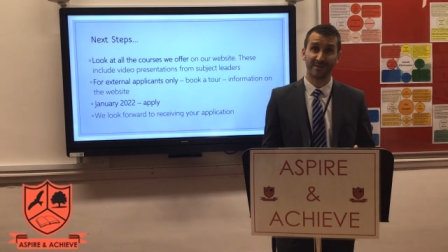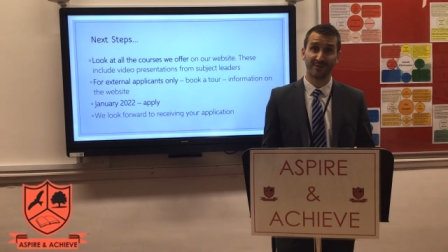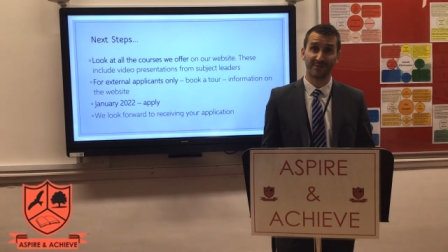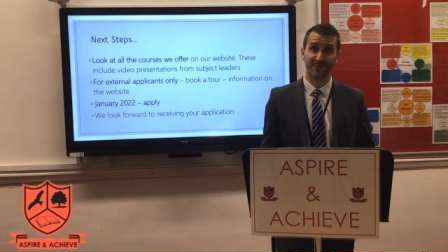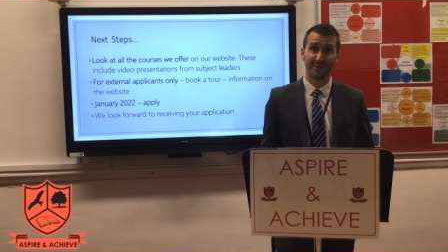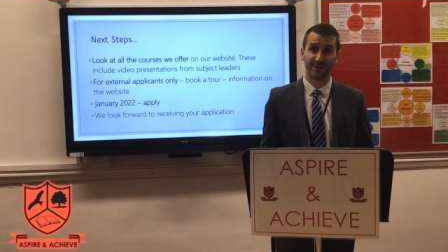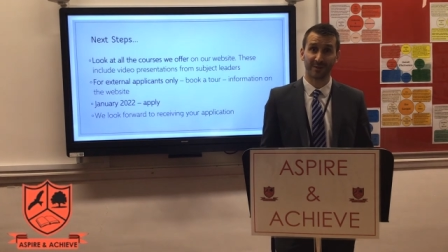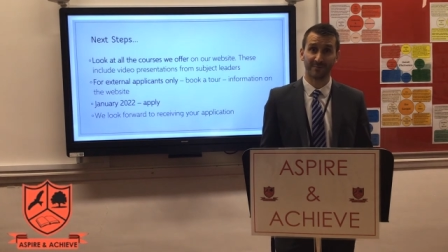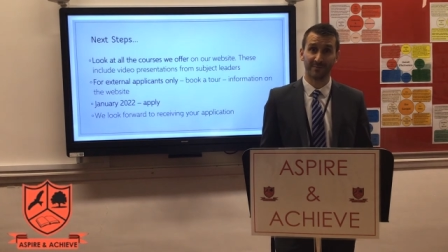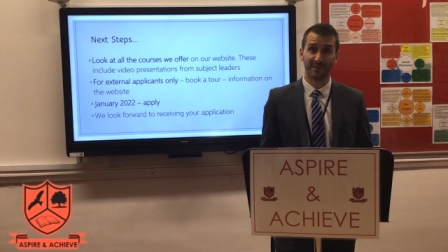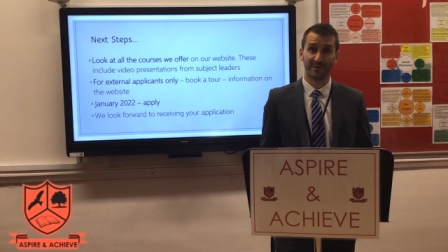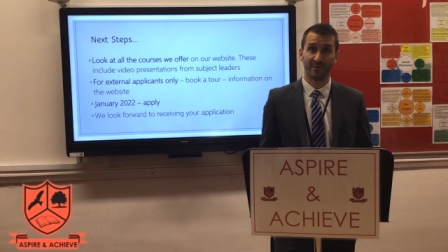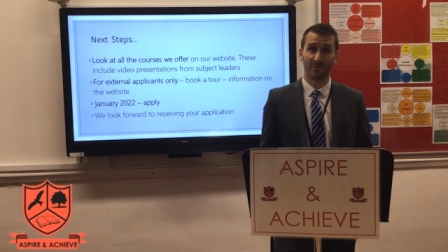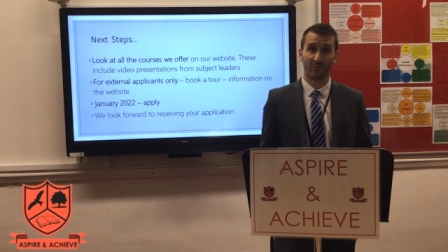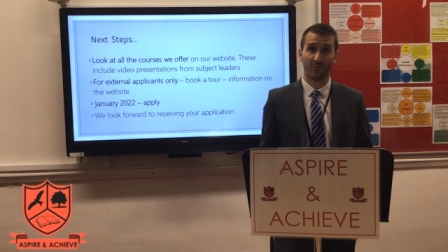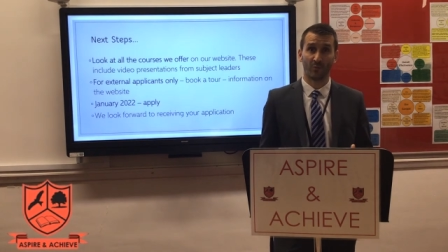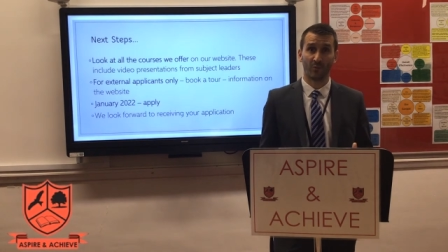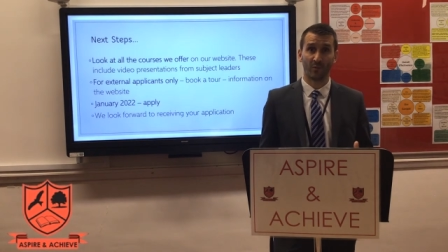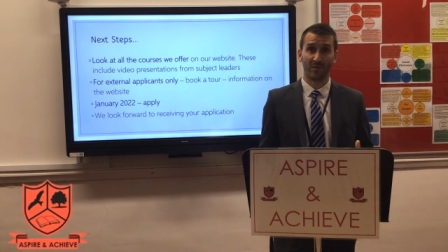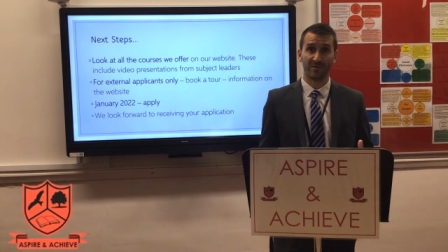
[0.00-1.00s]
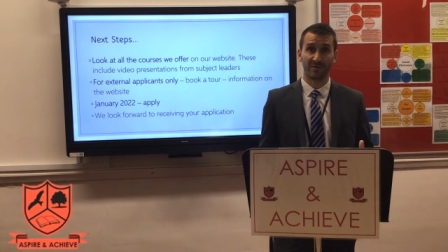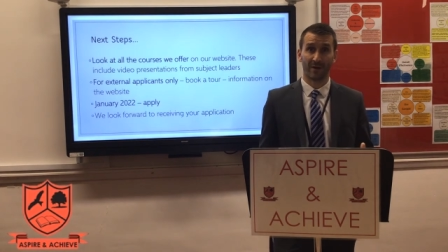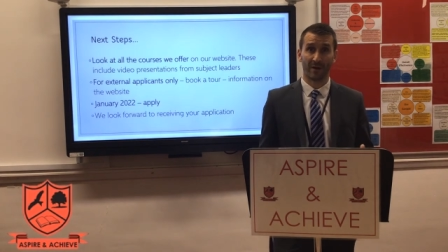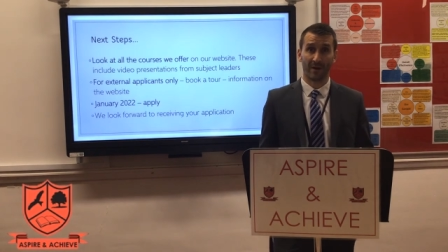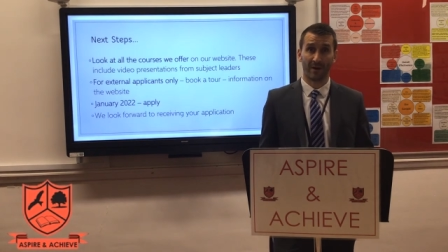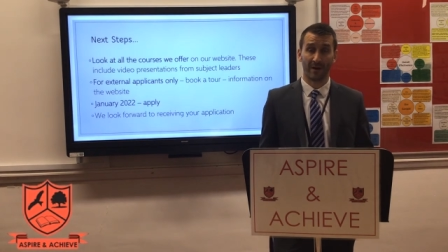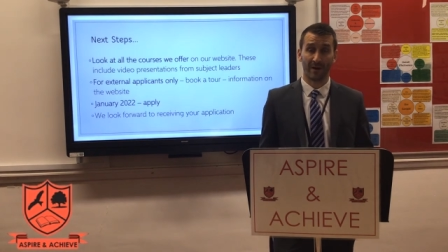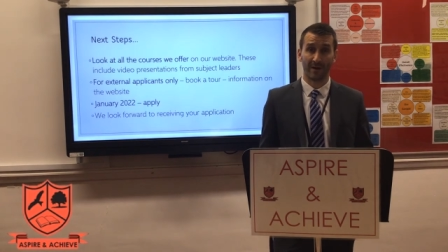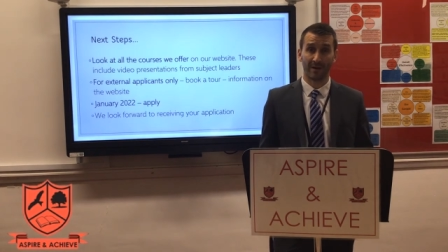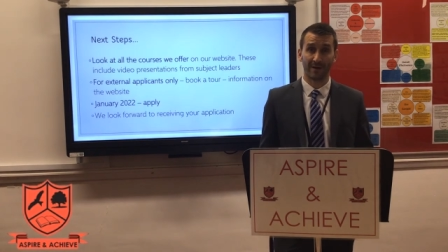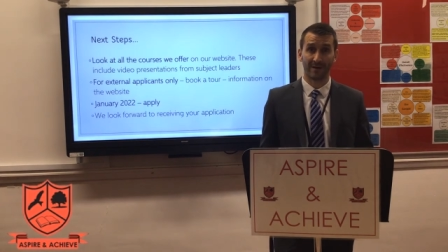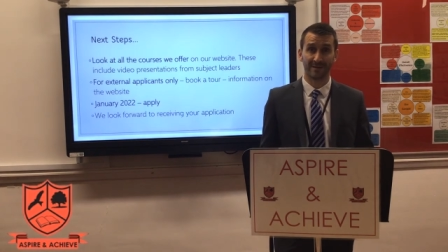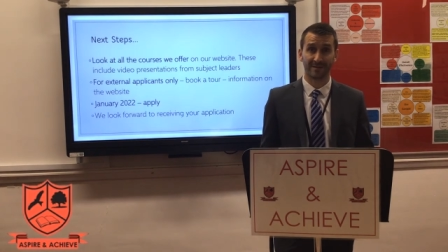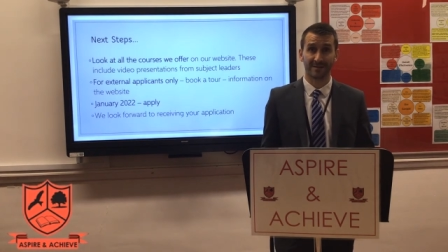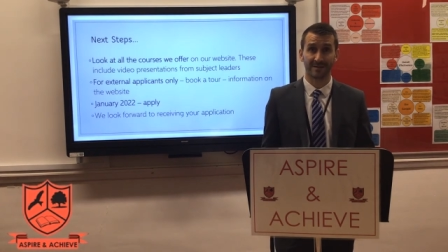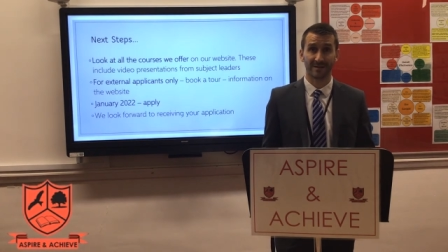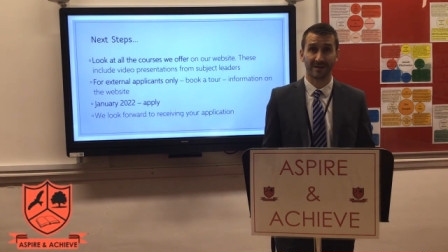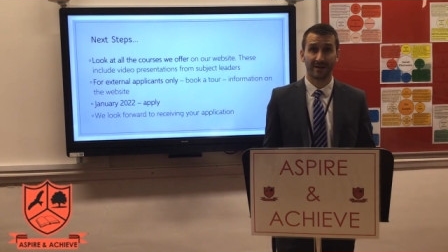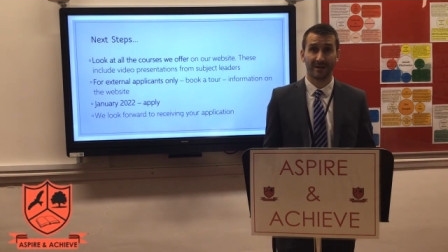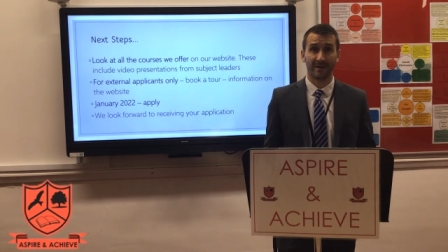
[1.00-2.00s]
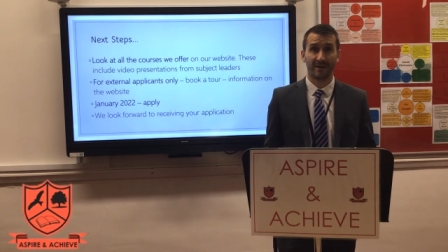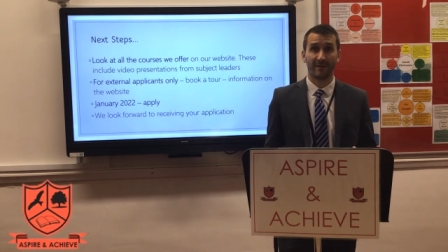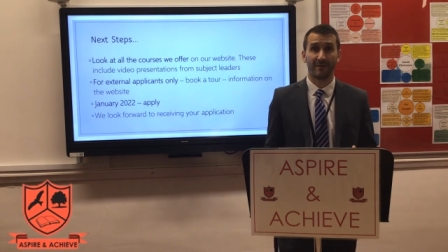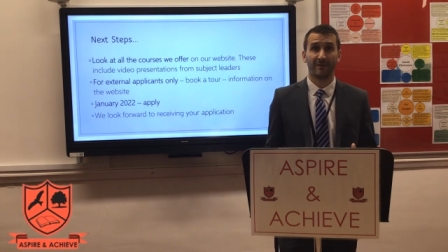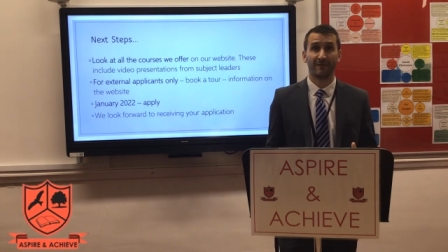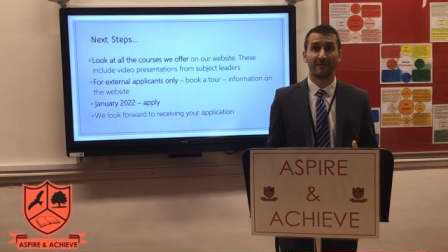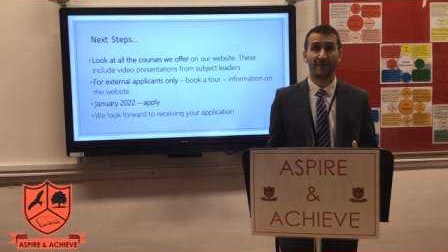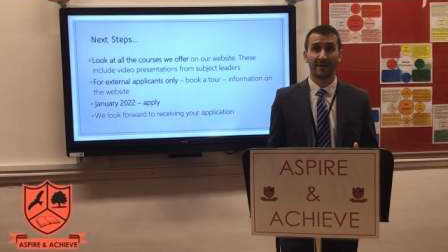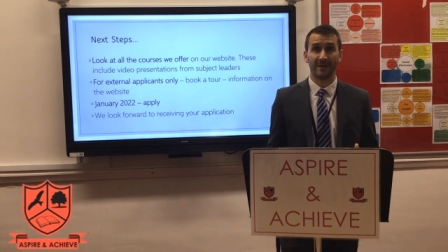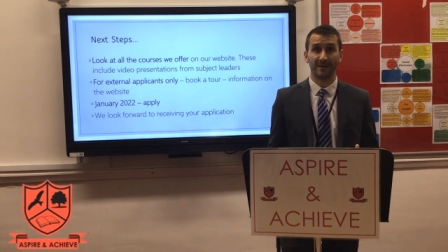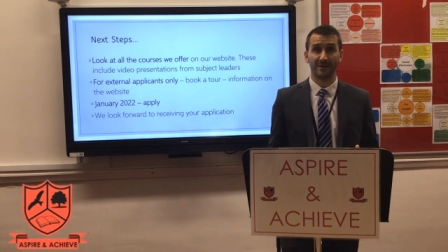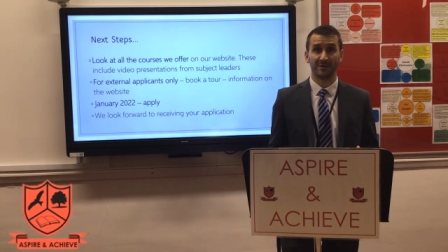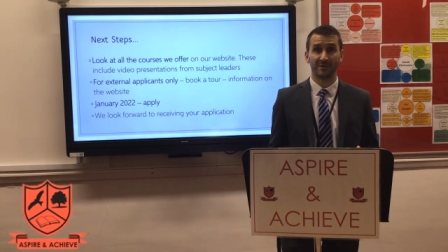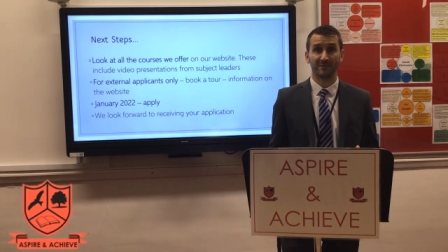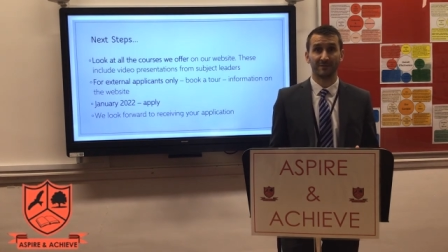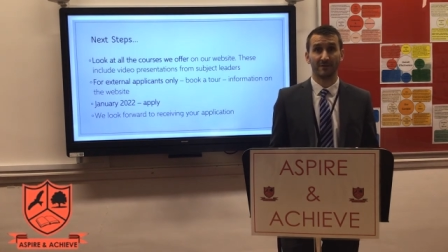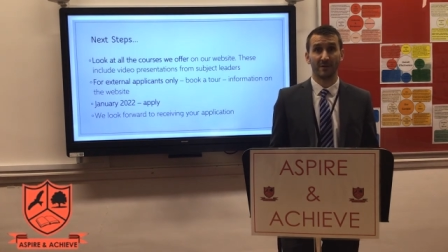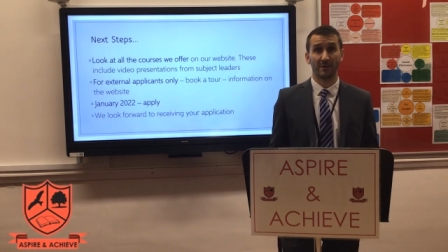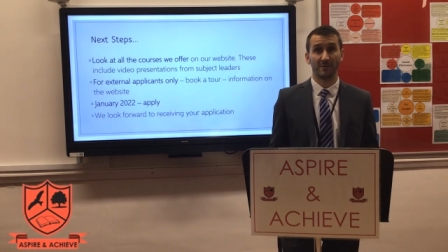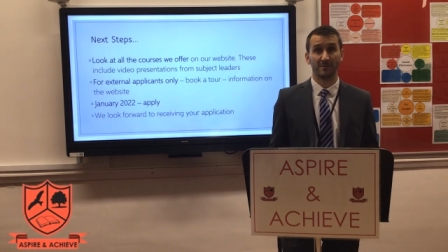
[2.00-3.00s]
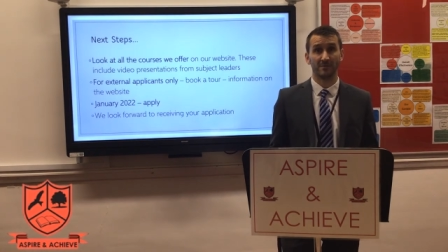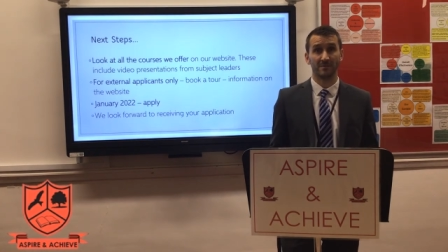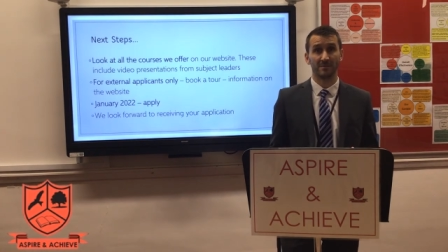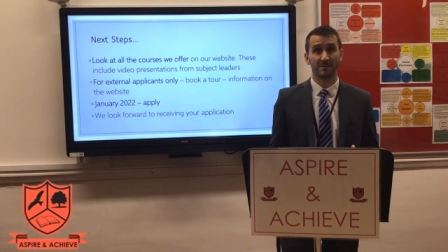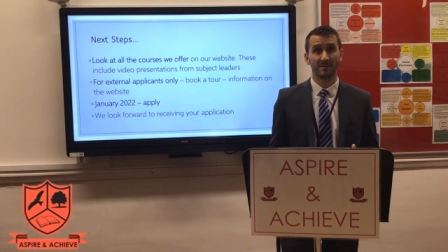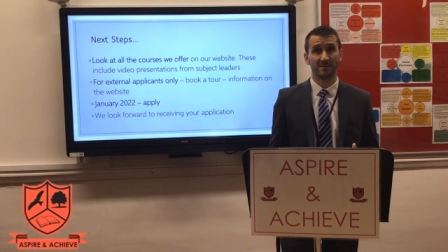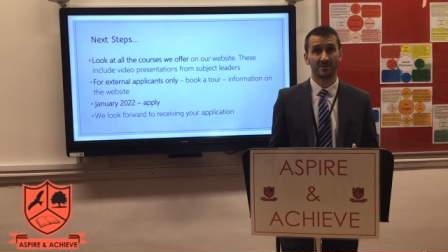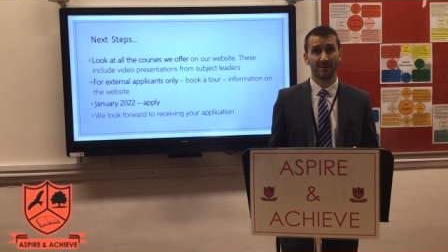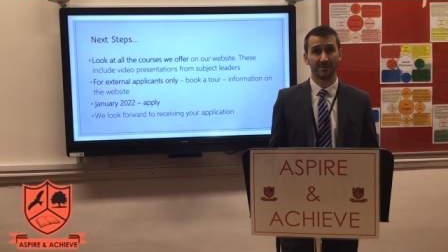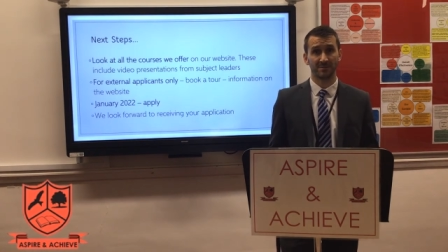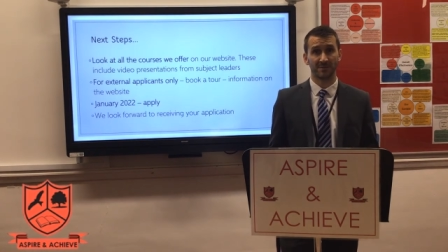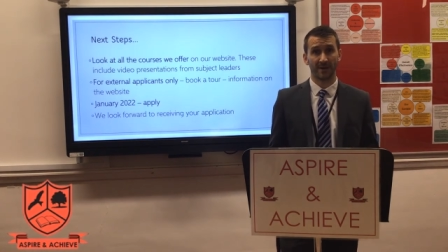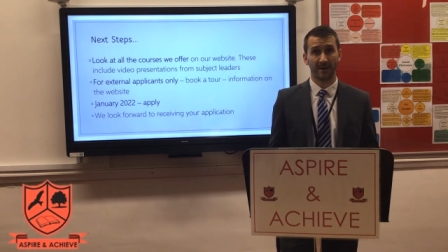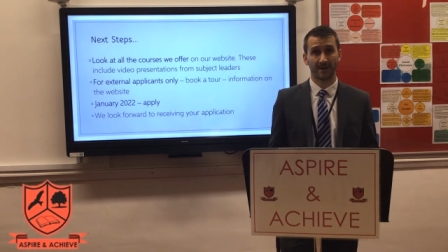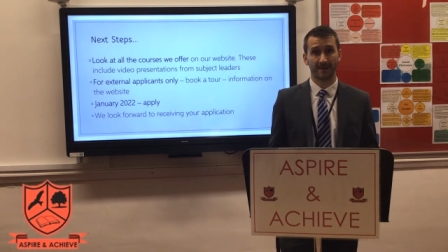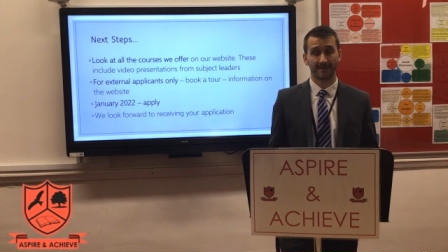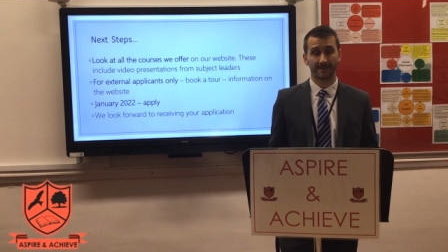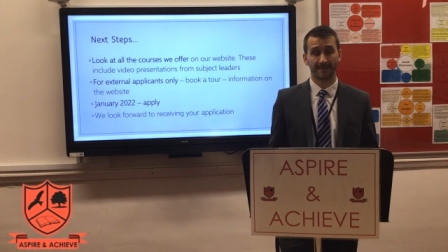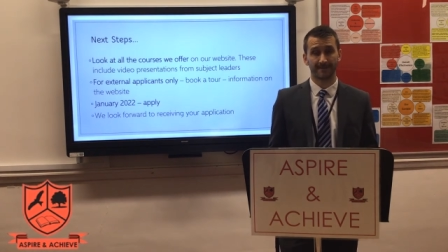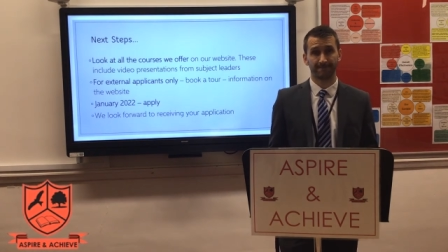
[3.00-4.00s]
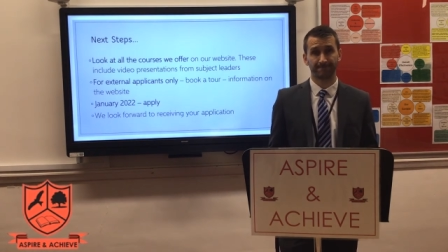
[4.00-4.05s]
document with the highlights for each of those subjects.